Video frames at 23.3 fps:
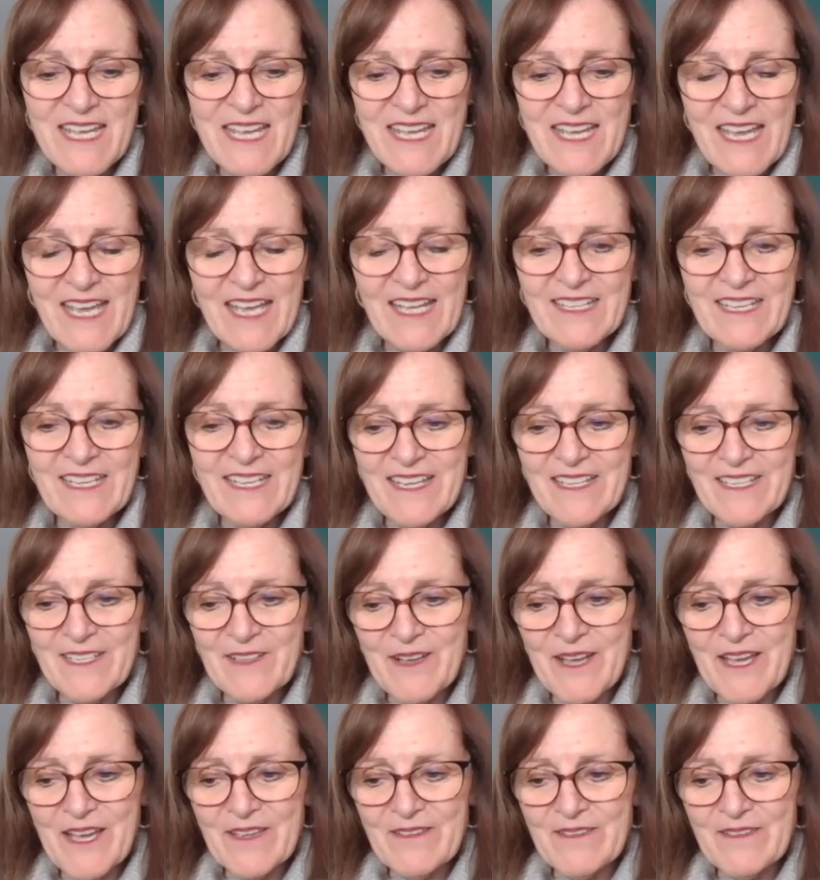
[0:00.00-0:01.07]
And
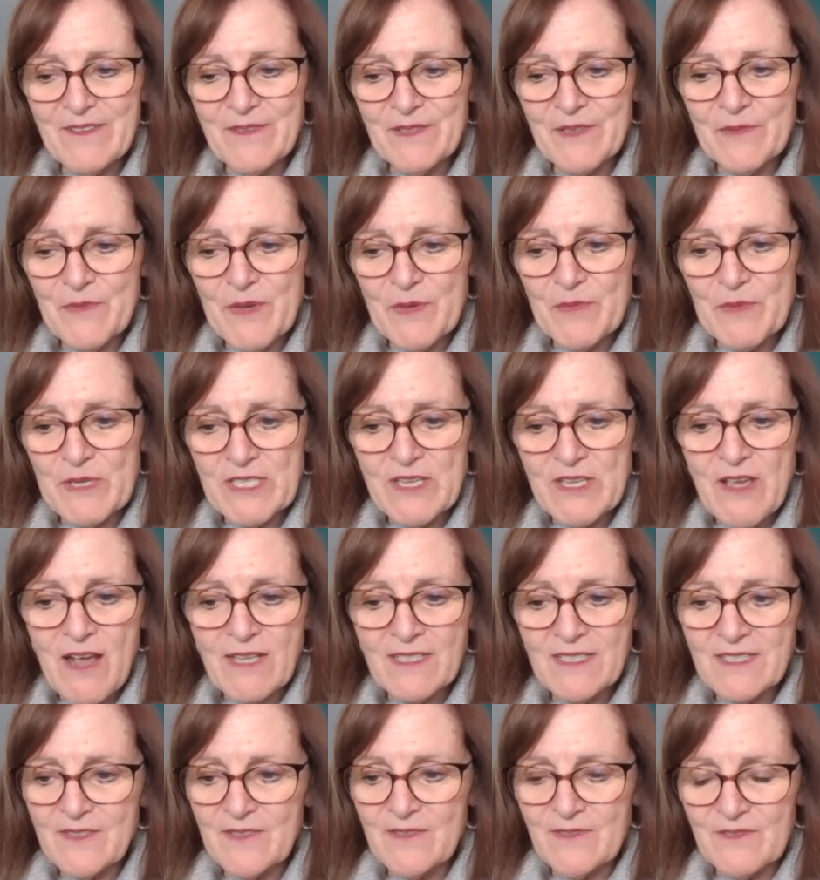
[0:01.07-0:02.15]
when we
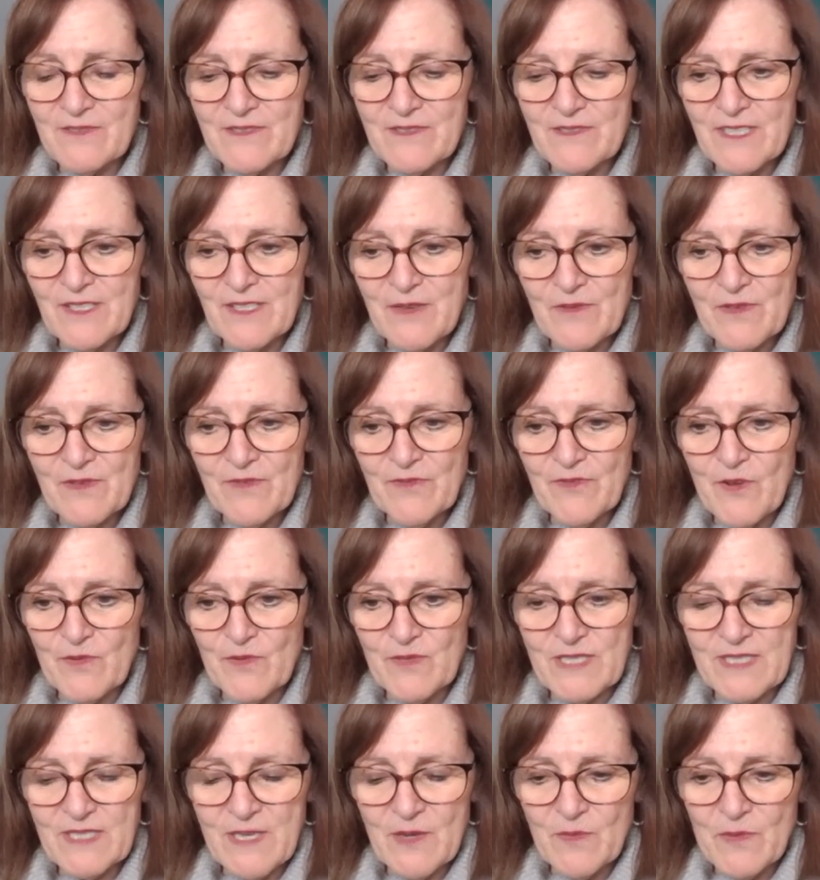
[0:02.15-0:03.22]
talked to, the folks
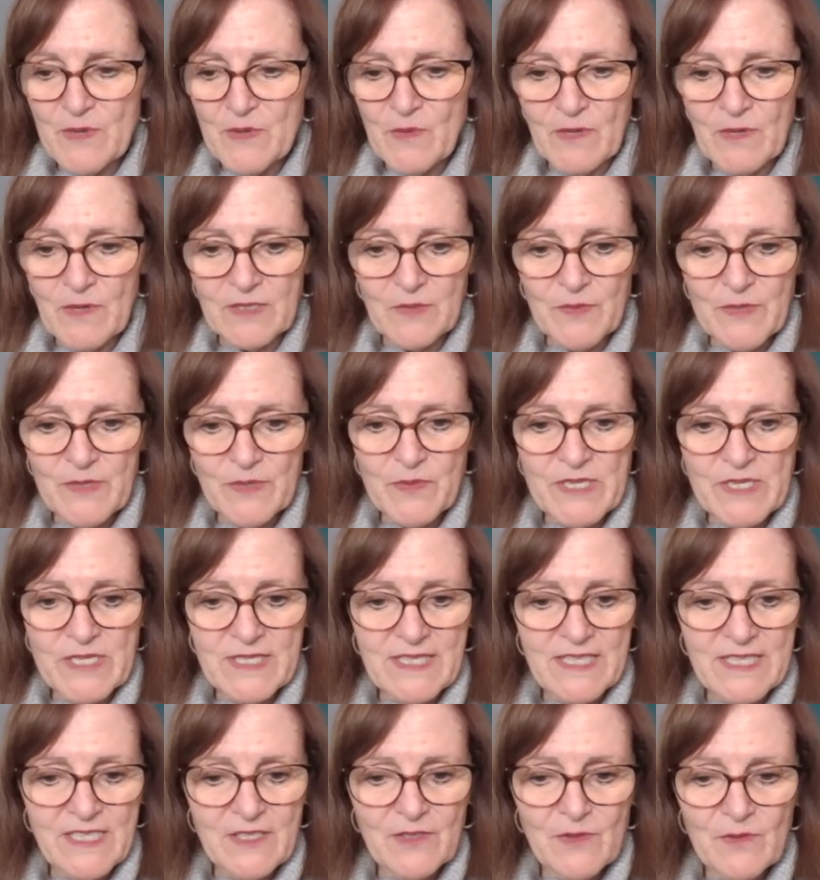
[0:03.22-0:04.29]
that we worked with, we
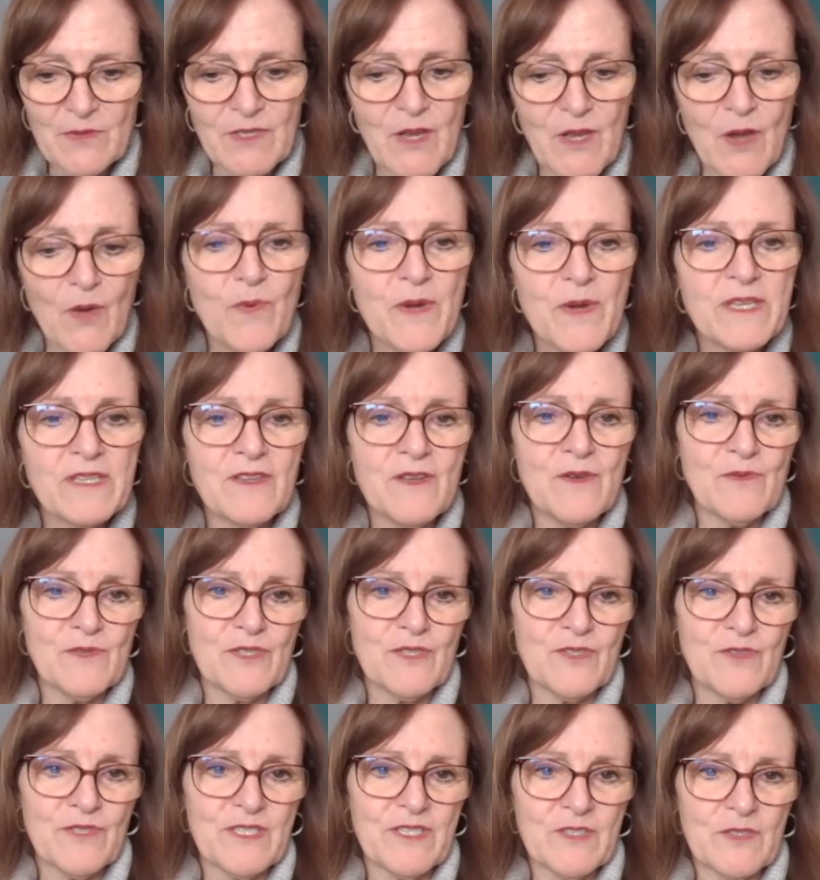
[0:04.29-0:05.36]
said, no one knows
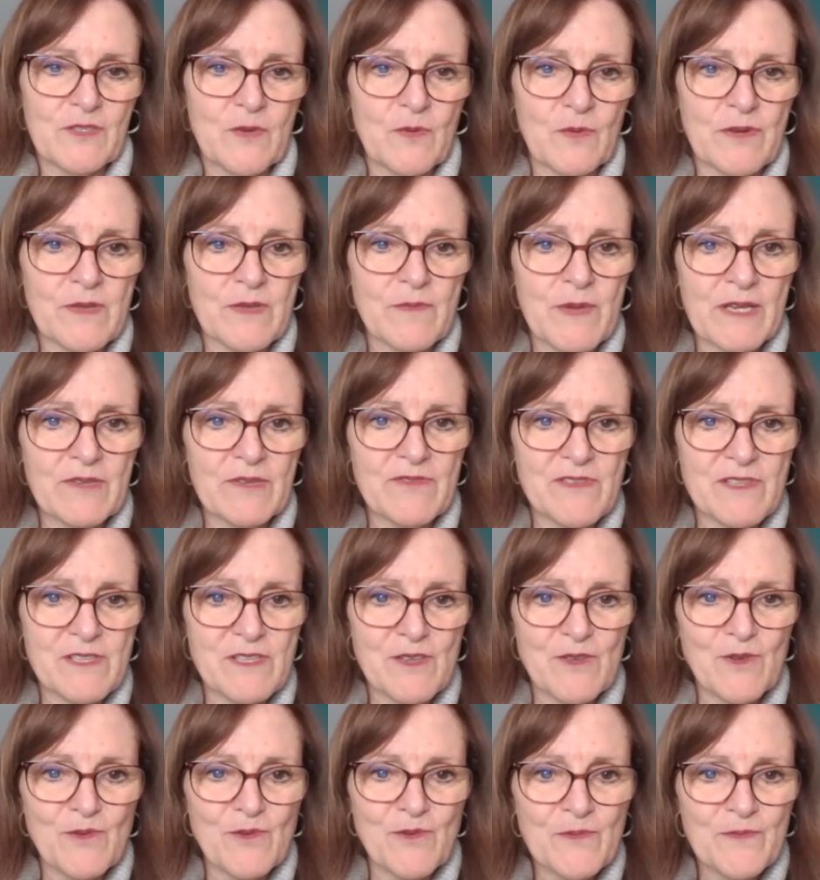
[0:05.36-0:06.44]
your story better than
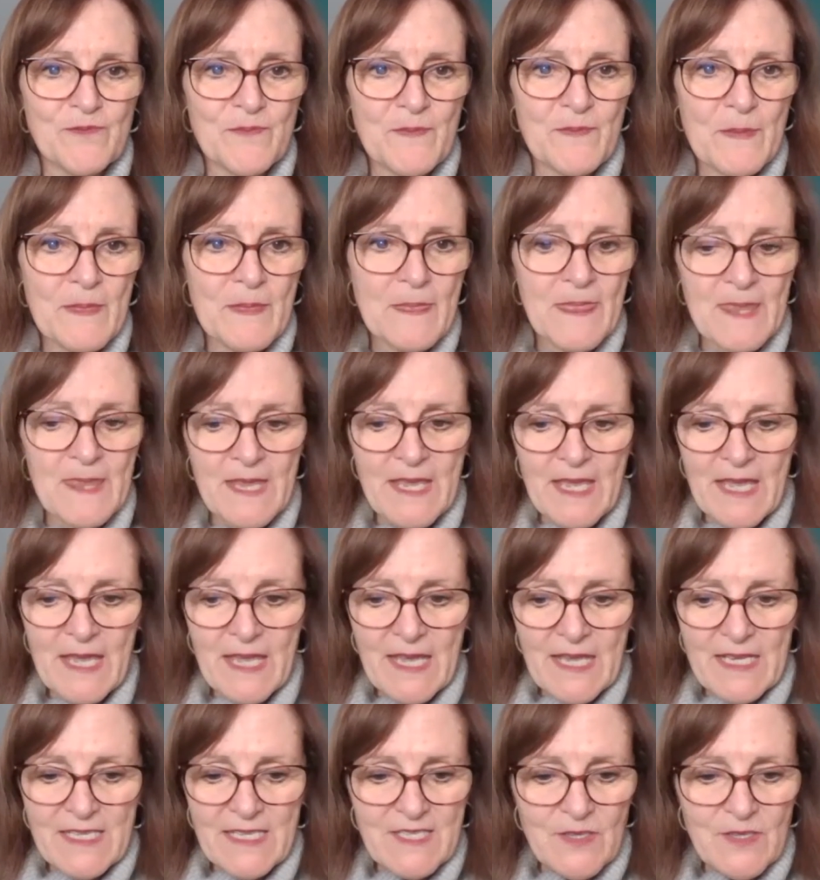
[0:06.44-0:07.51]
you.
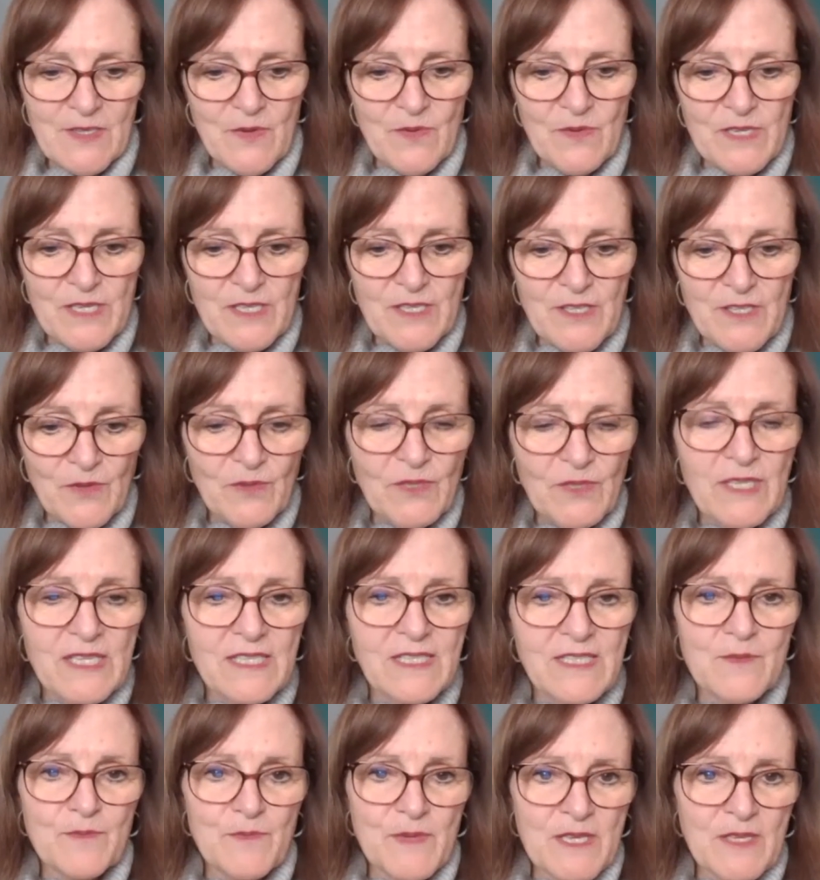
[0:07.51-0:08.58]
So you need
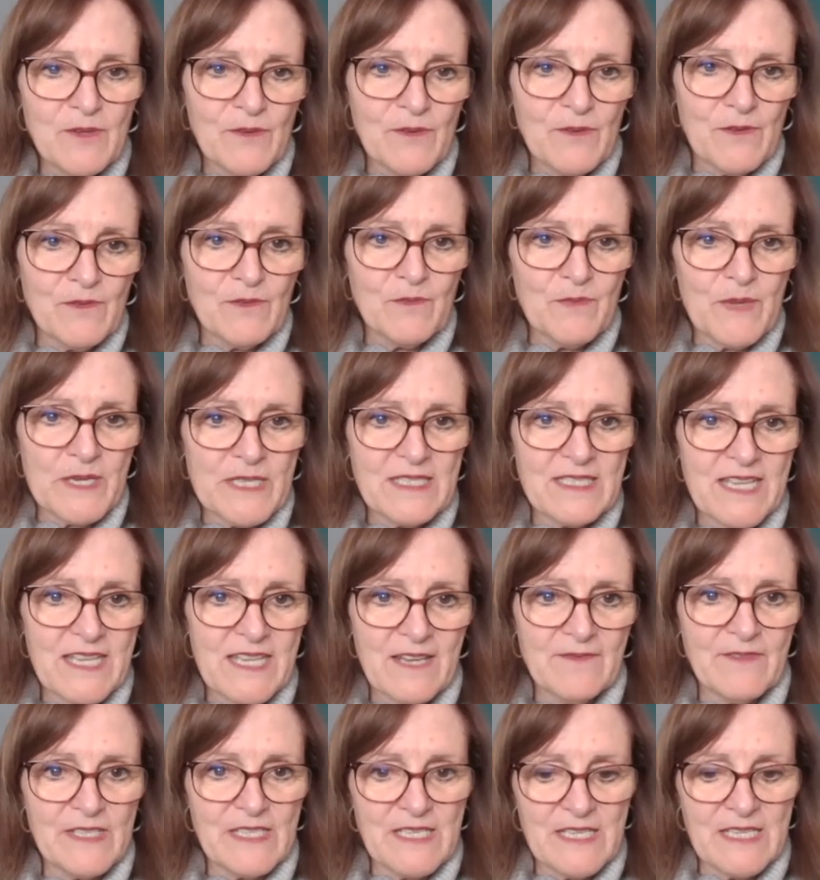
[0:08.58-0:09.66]
to be your own best
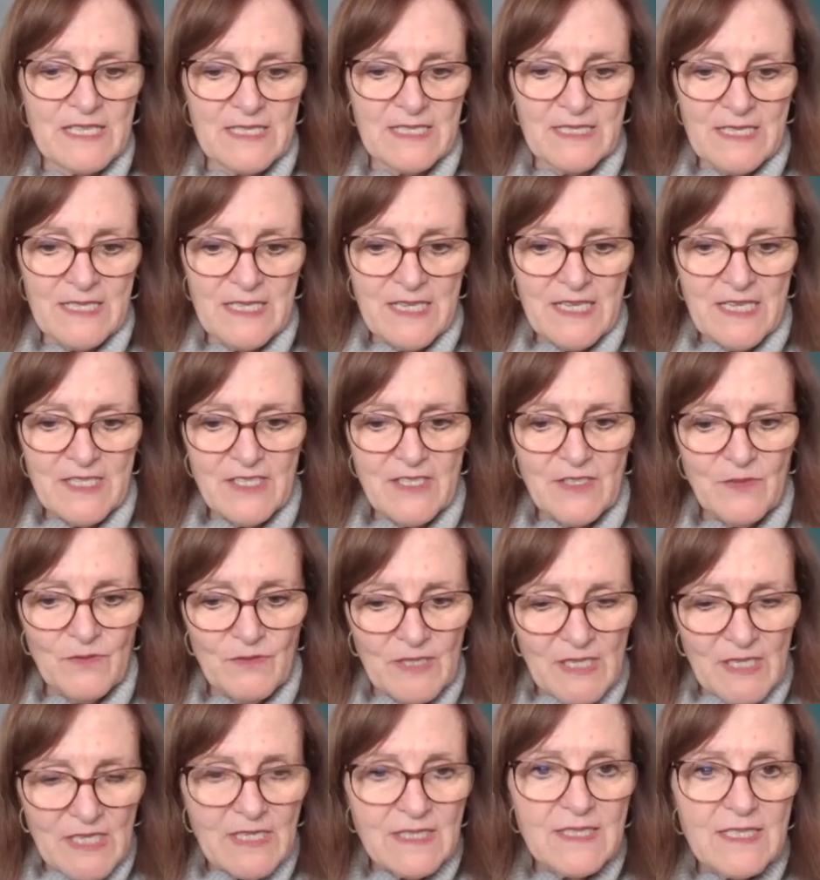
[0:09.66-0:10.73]
advocate. You
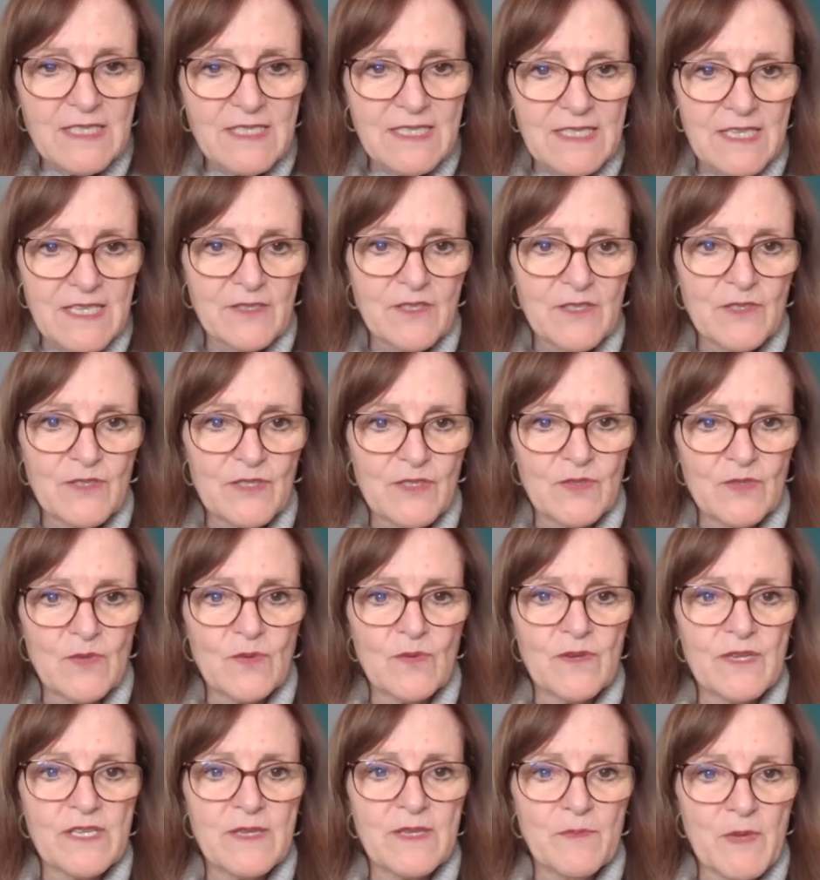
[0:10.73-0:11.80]
need to tell your
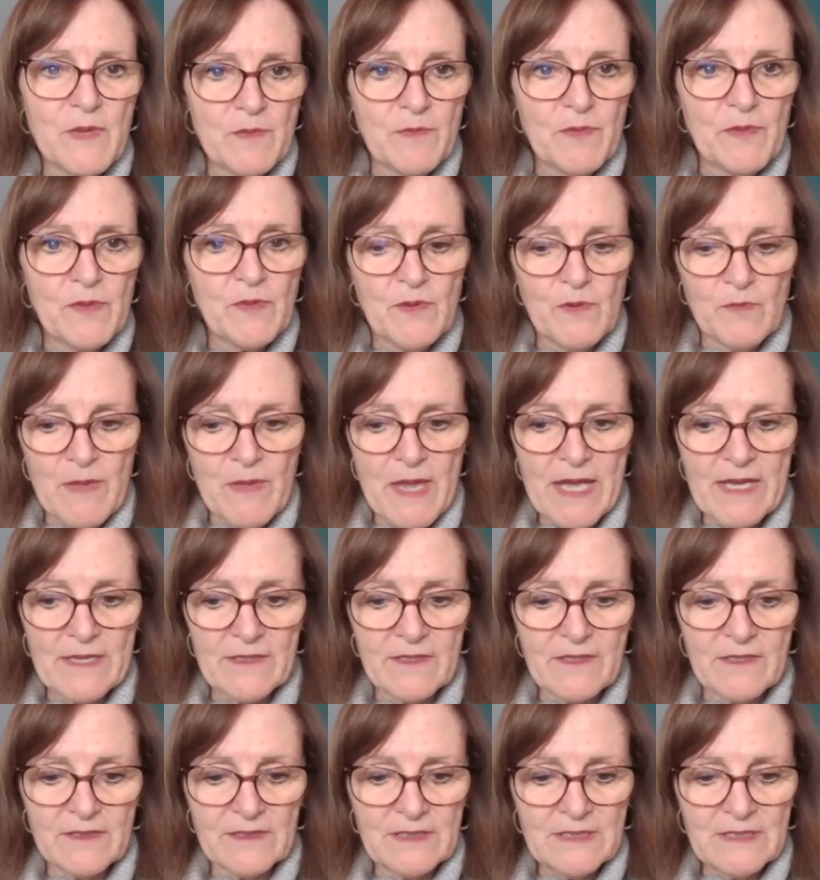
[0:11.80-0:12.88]
story to people who matter.